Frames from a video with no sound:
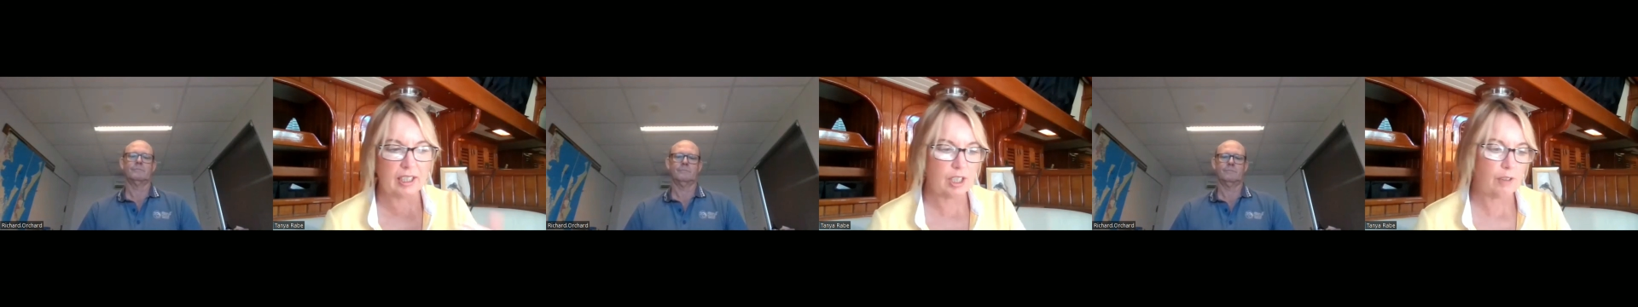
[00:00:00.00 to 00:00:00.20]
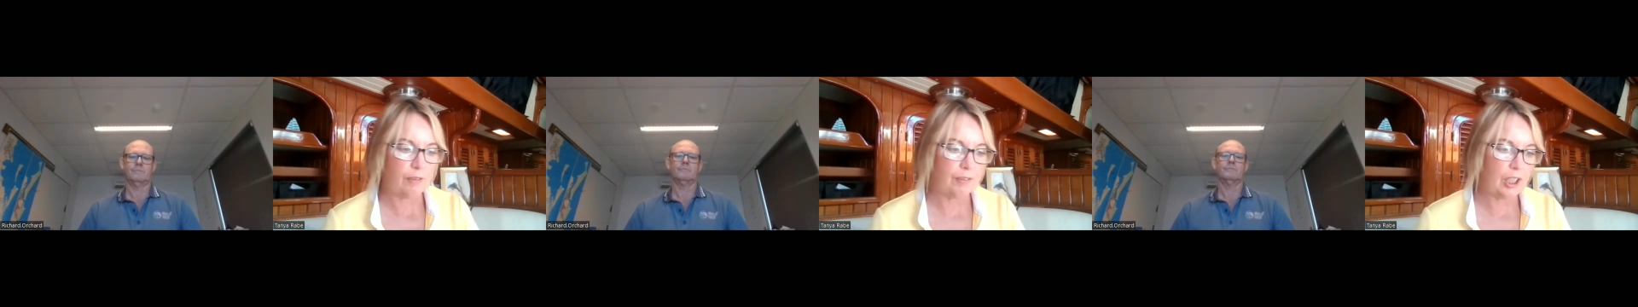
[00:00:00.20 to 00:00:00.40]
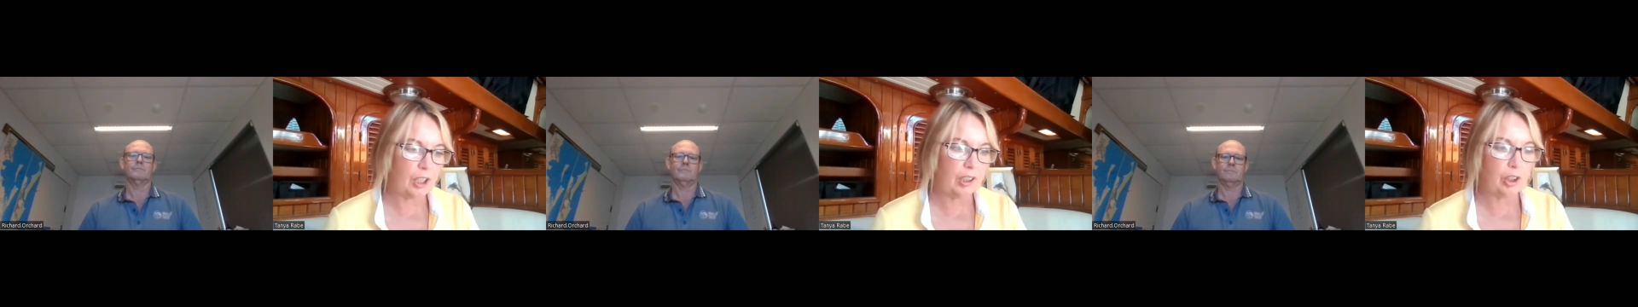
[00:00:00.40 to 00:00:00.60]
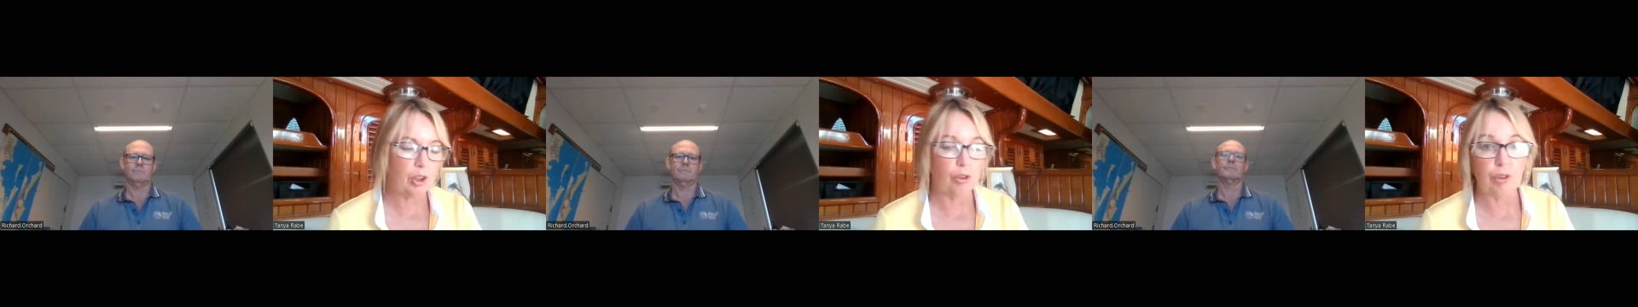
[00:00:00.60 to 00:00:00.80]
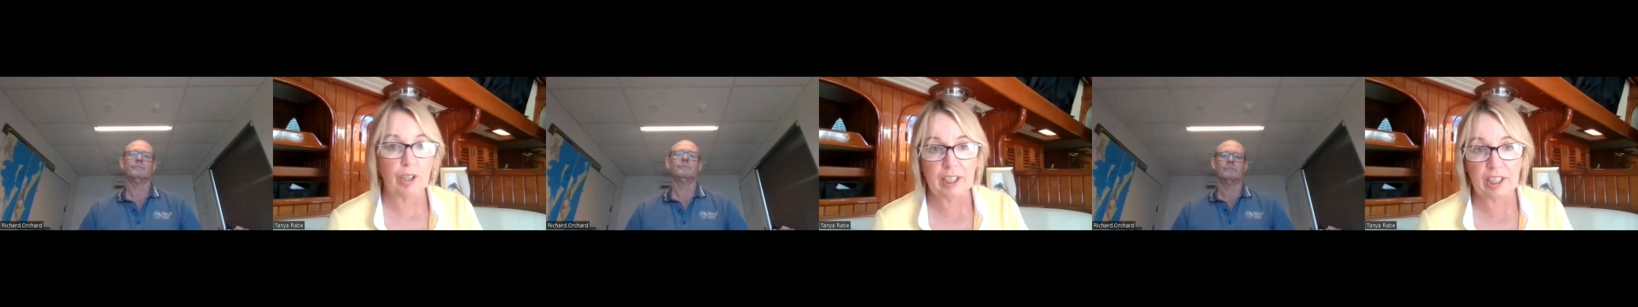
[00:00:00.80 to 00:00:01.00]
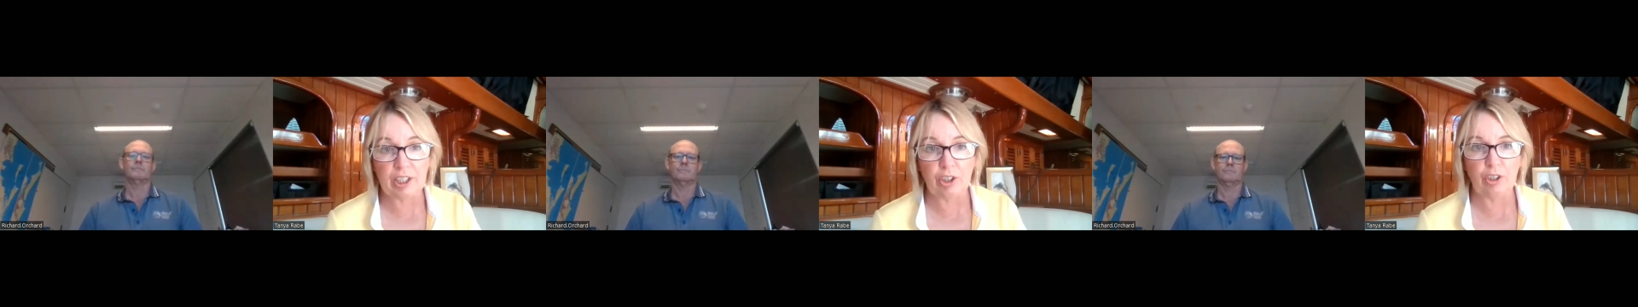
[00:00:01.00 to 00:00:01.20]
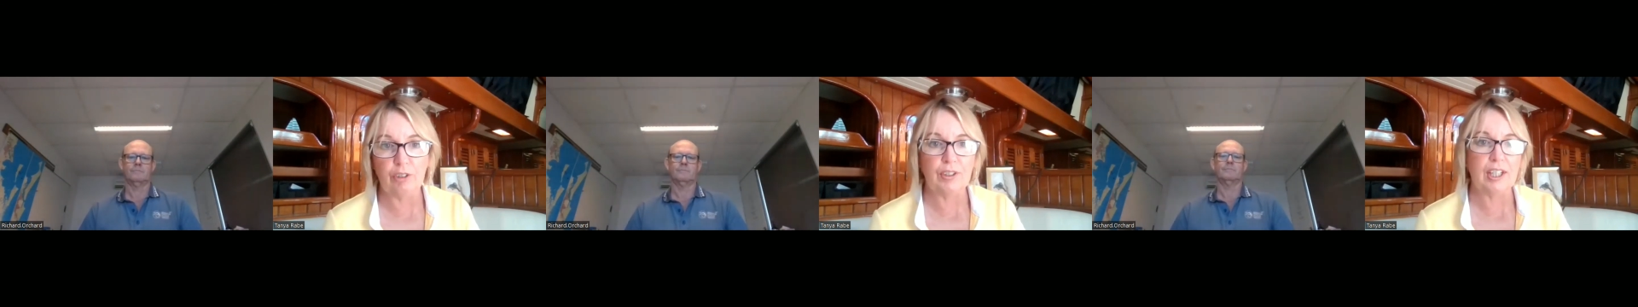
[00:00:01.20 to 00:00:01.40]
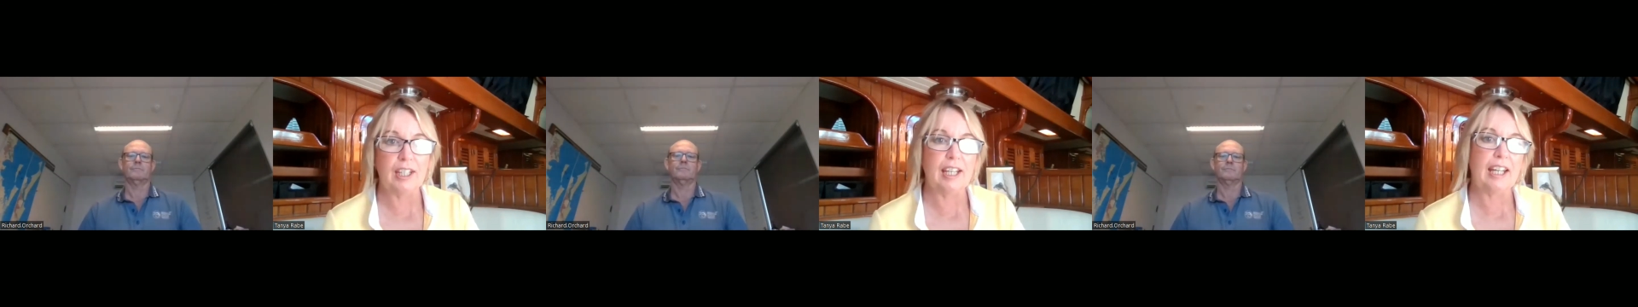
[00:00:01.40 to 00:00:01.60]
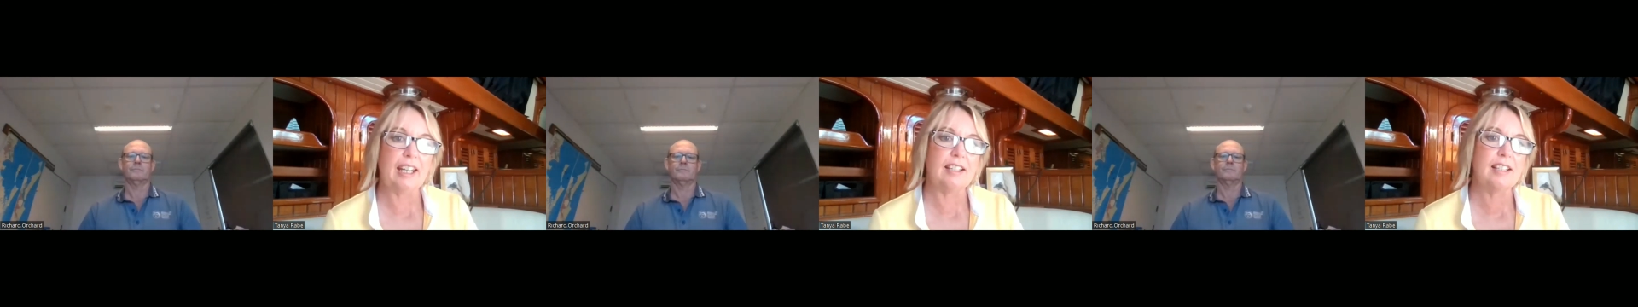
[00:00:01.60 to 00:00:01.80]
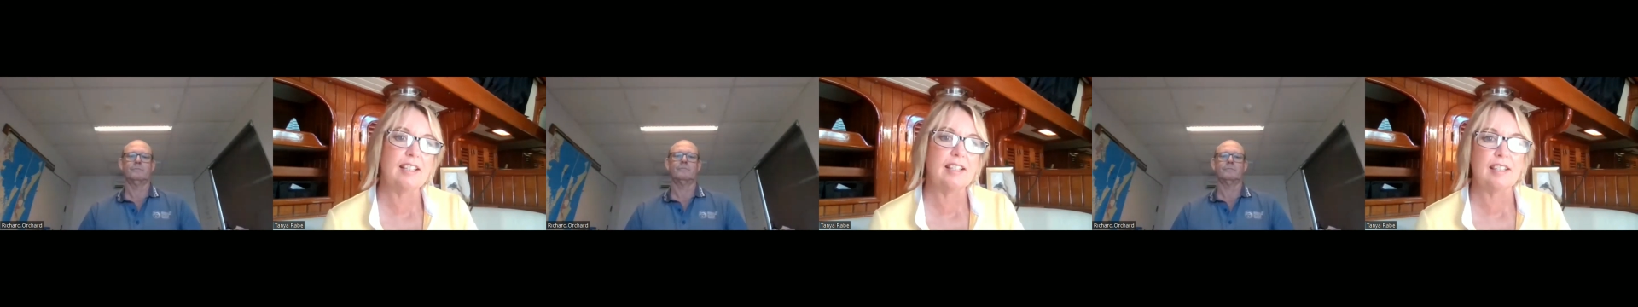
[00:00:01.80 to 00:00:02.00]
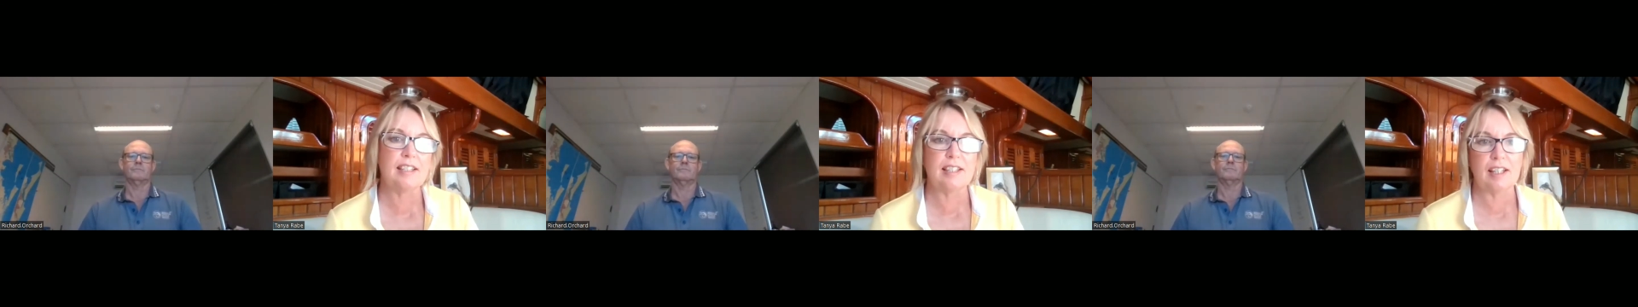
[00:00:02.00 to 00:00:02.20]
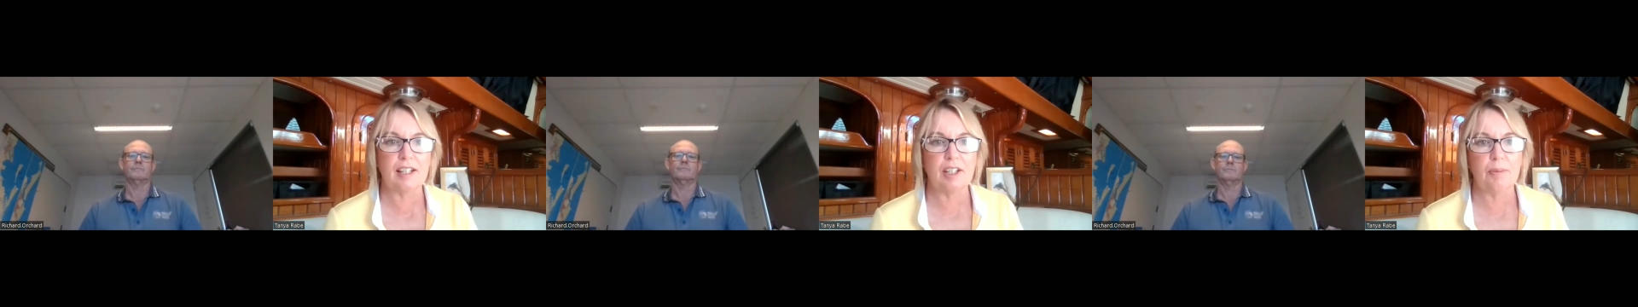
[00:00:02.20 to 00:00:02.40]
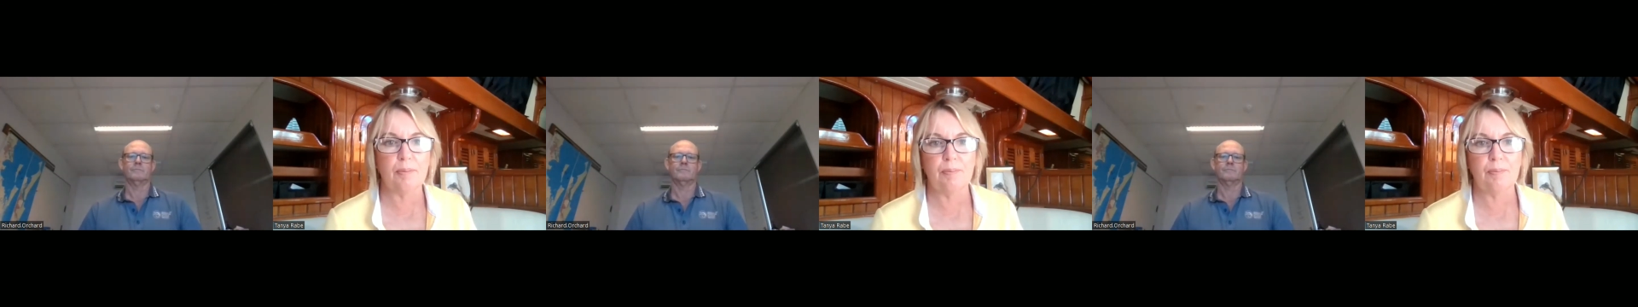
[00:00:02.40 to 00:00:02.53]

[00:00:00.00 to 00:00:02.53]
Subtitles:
interfering or running over nests,